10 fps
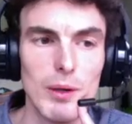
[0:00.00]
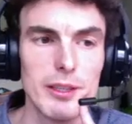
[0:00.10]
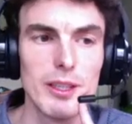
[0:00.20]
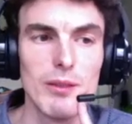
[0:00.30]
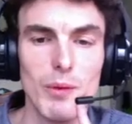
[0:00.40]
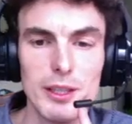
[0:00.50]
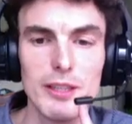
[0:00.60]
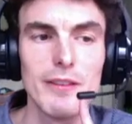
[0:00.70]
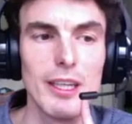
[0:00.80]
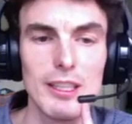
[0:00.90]
Once you
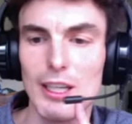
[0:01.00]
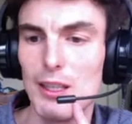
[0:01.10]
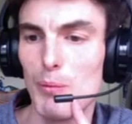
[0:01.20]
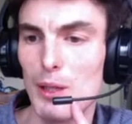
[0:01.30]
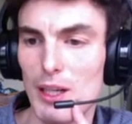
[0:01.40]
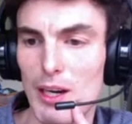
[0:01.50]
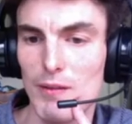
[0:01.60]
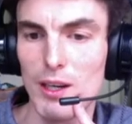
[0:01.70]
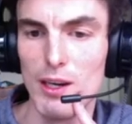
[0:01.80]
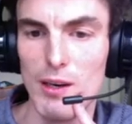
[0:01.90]
clicked on them, they're kind
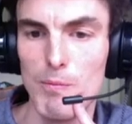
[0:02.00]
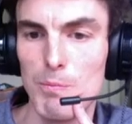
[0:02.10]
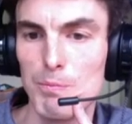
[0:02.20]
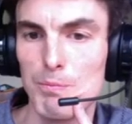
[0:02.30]
of gone.